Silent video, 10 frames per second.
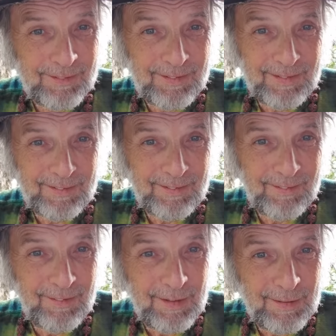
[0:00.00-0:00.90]
and
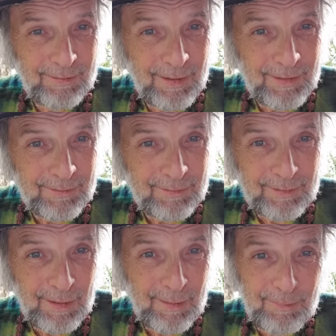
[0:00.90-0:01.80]
the
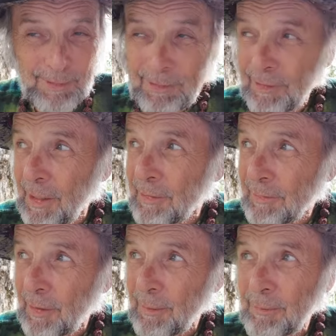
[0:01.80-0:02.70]
landscape, this
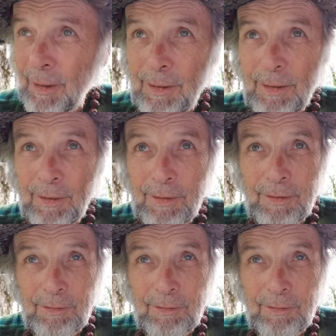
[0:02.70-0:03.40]
landscape right here,